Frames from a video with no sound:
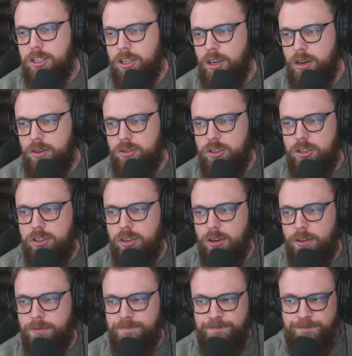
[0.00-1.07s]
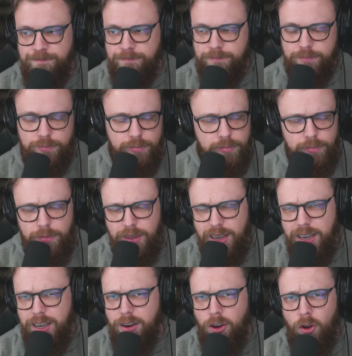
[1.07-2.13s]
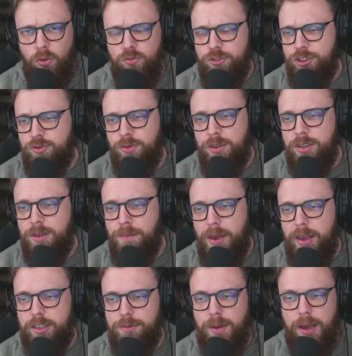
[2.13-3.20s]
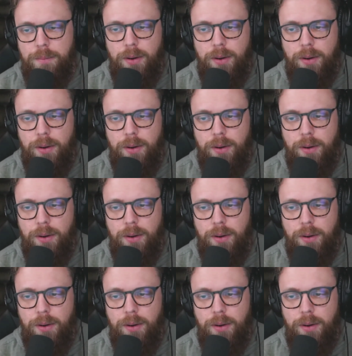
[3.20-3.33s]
Coast, so it all just really depends, man.